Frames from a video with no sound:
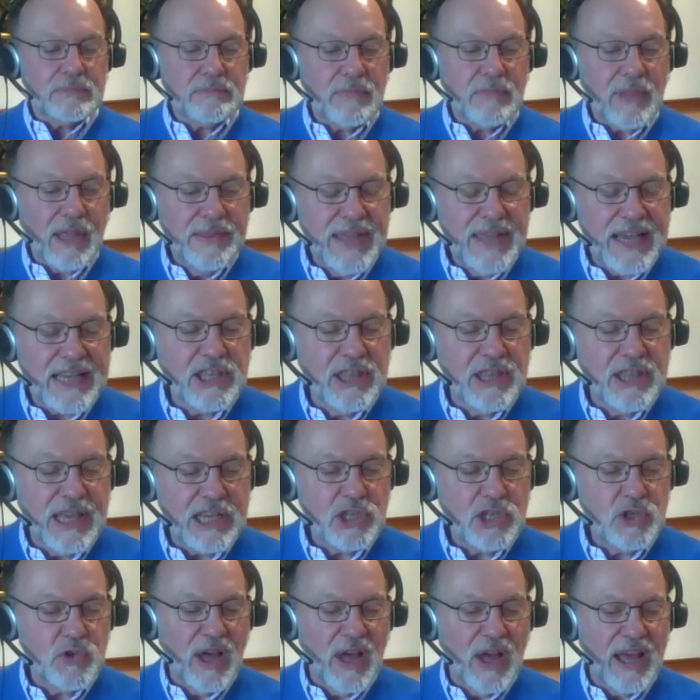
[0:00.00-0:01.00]

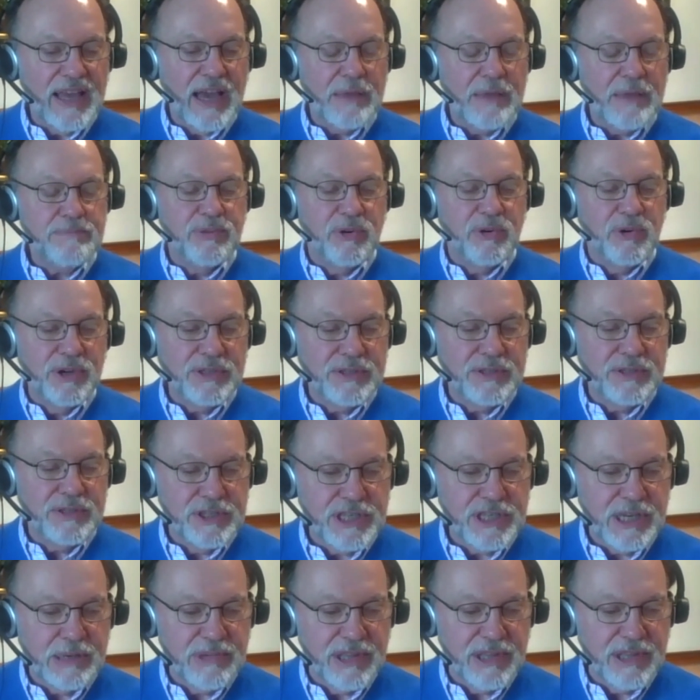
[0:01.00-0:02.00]
That's why I point to
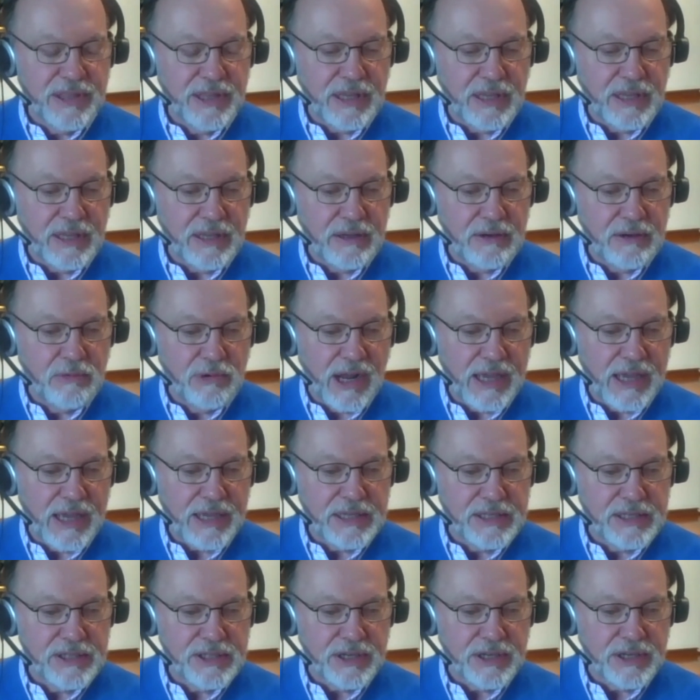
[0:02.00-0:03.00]
some of what I
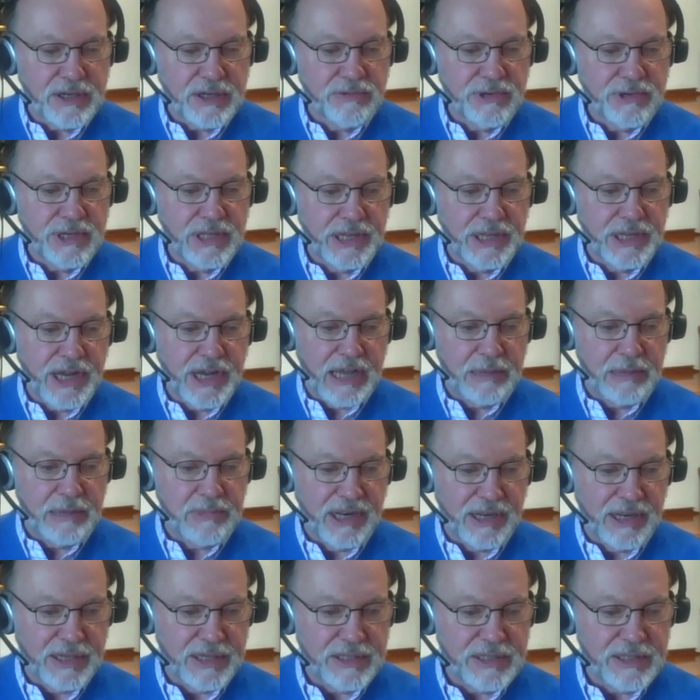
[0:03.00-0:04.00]
consider real
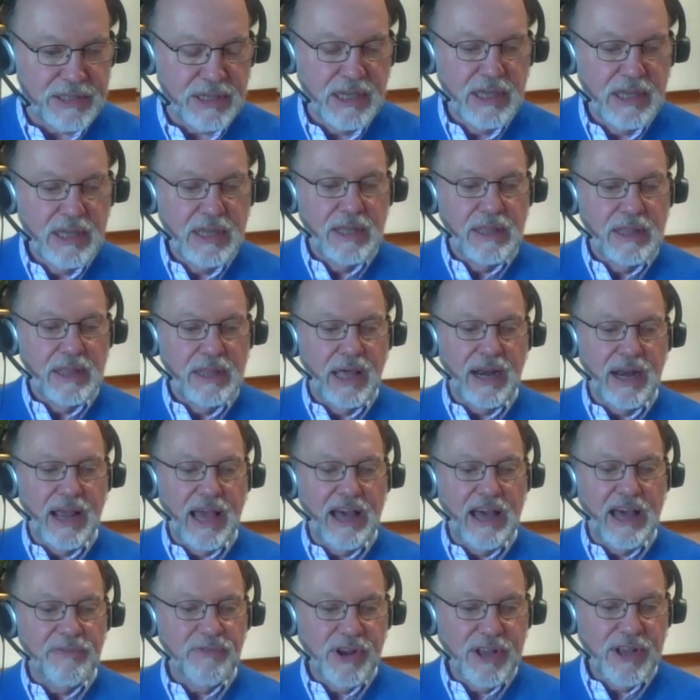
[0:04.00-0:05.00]
anomalies. That
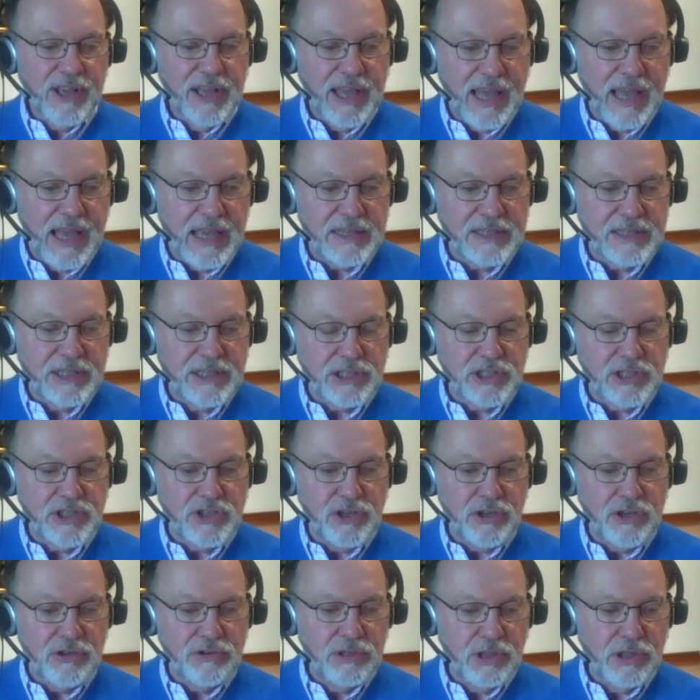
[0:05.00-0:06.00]
Africa has this
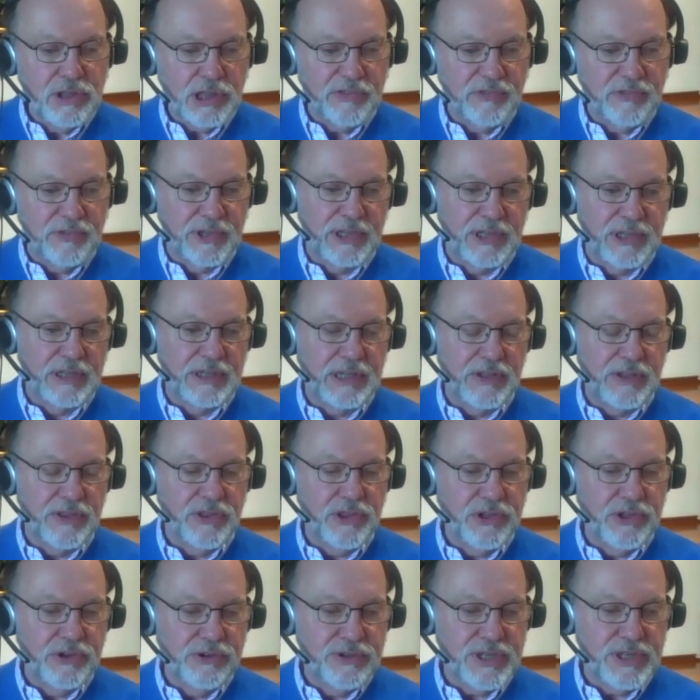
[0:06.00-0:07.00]
youthful,
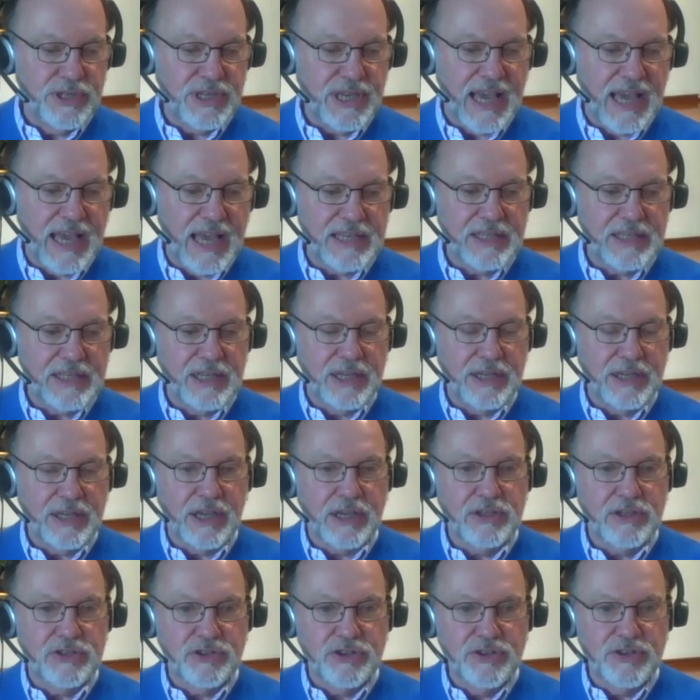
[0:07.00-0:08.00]
enthusiastic,
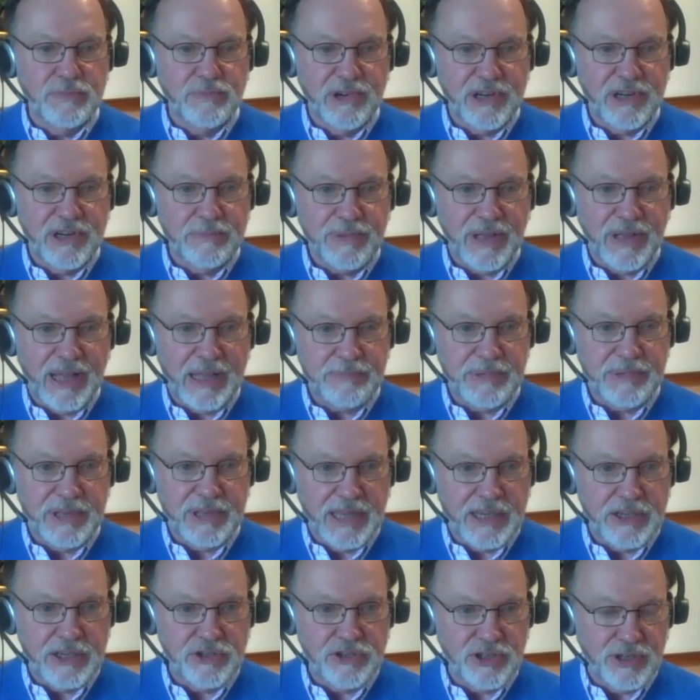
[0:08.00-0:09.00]
exuberant
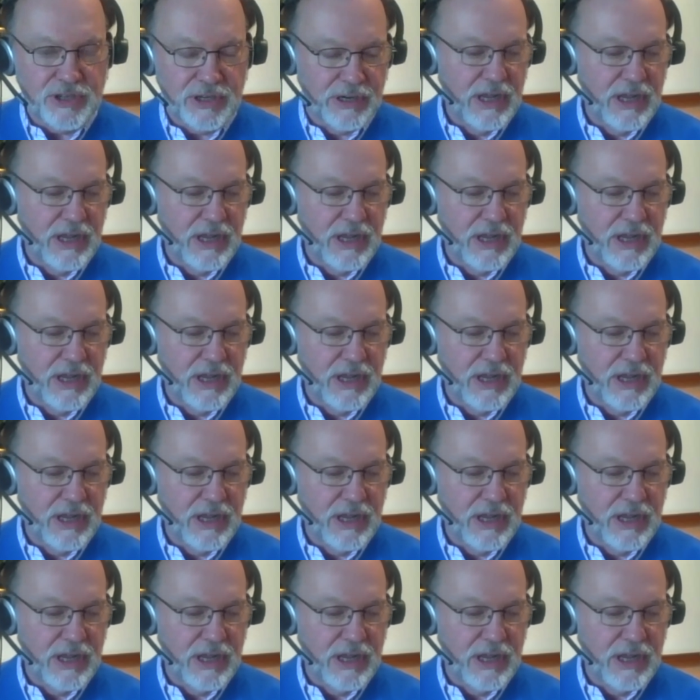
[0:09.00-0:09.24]
population.